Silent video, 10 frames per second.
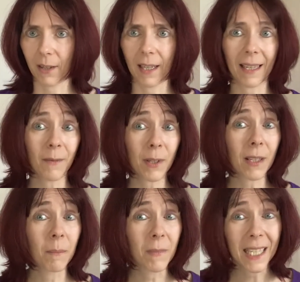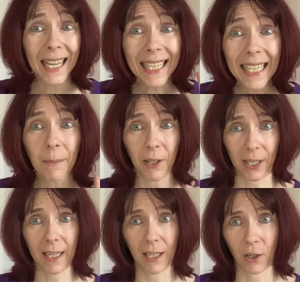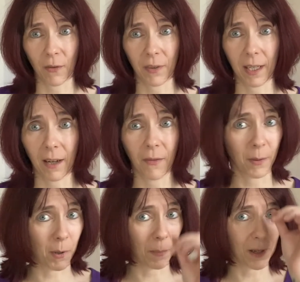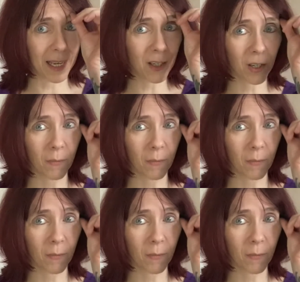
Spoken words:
And that was a tiny percentage of the population,